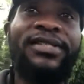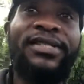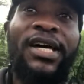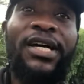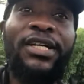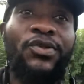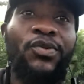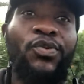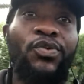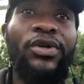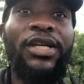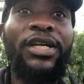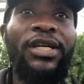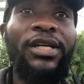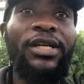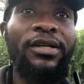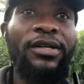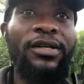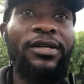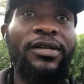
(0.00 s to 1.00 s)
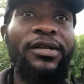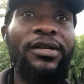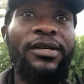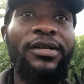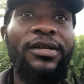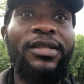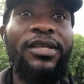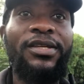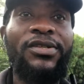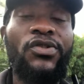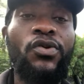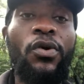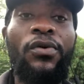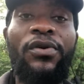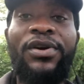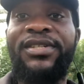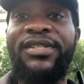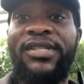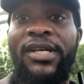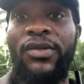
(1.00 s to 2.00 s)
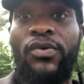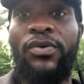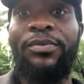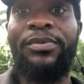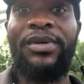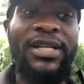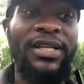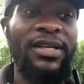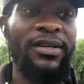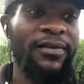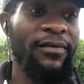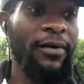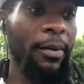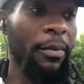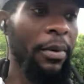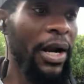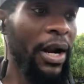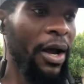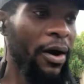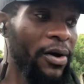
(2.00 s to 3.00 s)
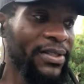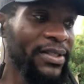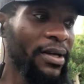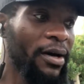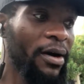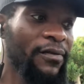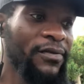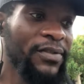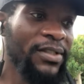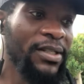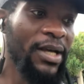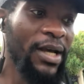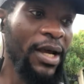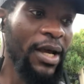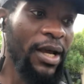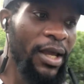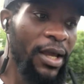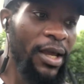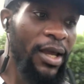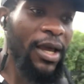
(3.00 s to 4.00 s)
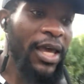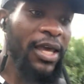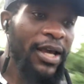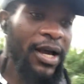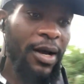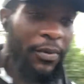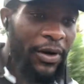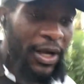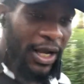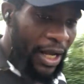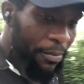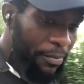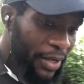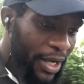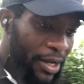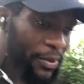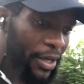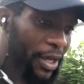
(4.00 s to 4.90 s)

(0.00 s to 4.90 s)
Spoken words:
that we believe about ourselves. Hey, come on, come here,